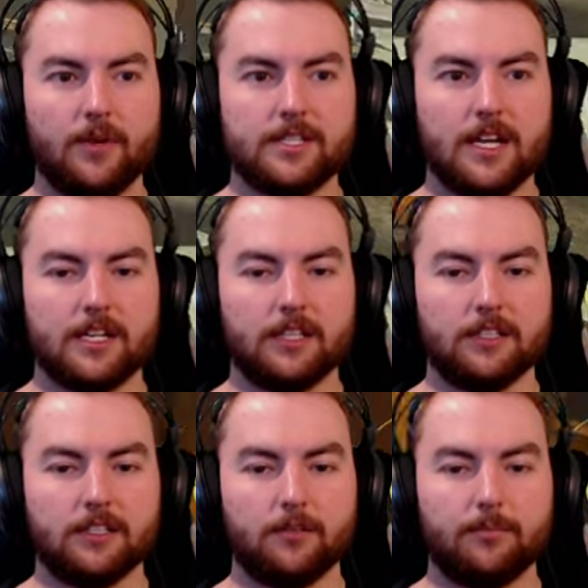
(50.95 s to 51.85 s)
We take a
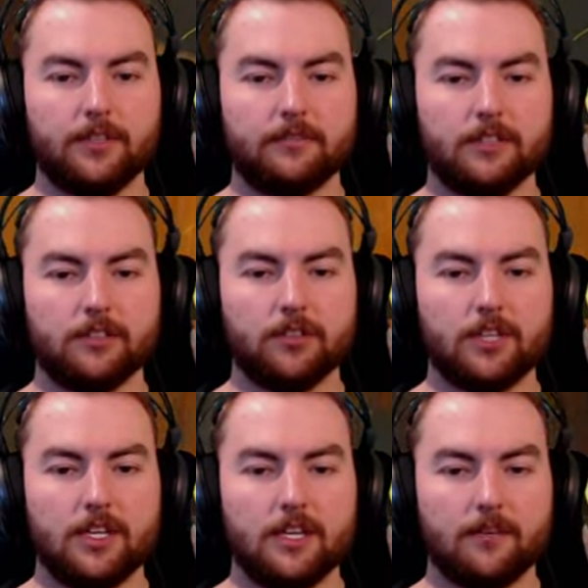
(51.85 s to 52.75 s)
little bit of a look
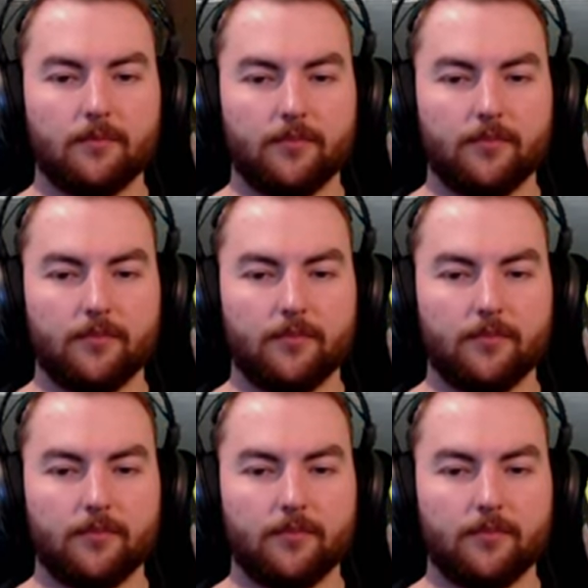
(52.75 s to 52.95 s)
here,